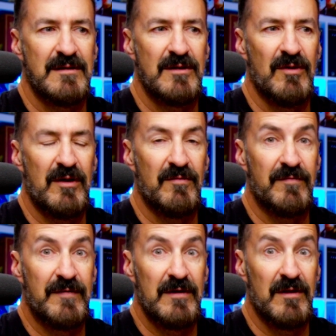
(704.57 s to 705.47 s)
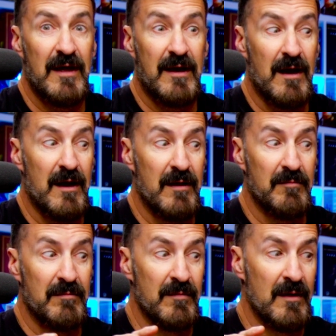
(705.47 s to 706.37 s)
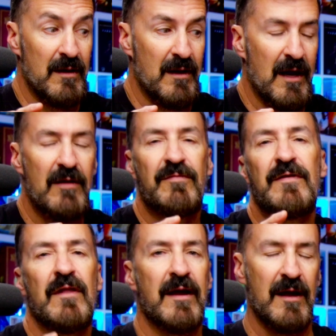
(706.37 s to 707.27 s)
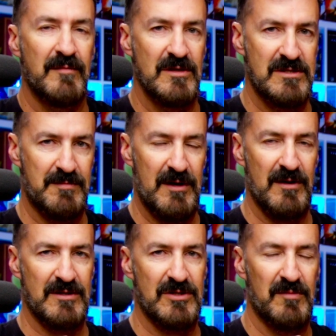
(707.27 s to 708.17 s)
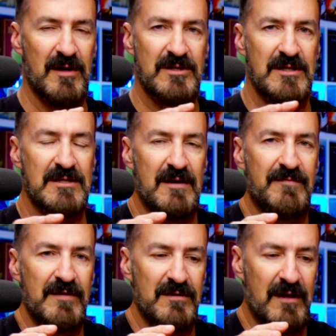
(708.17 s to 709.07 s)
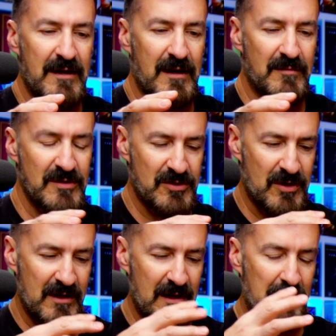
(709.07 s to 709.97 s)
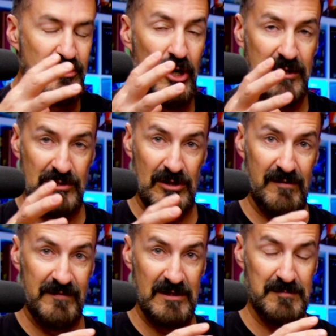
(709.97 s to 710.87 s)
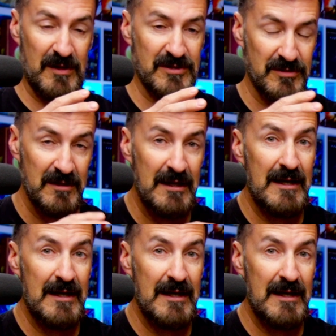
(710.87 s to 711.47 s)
I don't feel like I'm the spirit so much as I feel like I'm trying to solve this puzzle.